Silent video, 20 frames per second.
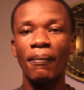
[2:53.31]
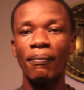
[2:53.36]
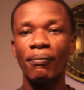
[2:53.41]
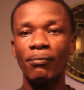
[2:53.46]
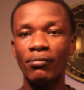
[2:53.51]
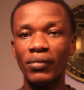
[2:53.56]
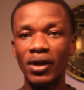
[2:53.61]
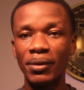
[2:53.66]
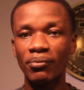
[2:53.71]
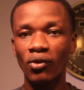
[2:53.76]

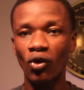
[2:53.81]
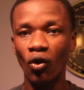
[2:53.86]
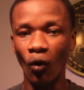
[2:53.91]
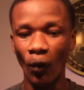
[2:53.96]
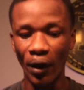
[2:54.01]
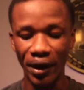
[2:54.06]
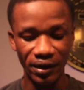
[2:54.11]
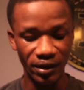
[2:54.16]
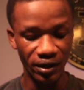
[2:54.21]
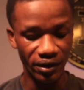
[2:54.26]
meme
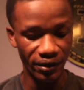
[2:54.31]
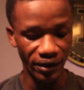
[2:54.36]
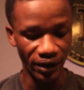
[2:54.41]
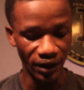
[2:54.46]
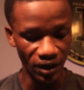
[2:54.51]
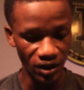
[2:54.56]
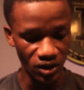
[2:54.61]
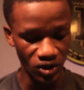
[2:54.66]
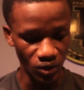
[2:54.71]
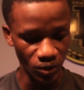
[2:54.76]
coin
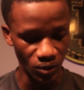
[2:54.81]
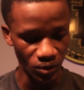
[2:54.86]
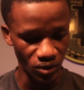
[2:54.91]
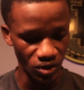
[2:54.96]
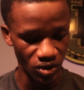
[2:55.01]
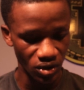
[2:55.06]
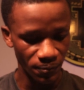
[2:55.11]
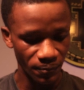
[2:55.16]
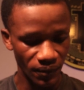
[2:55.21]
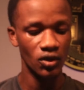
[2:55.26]

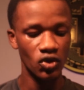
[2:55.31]
creators.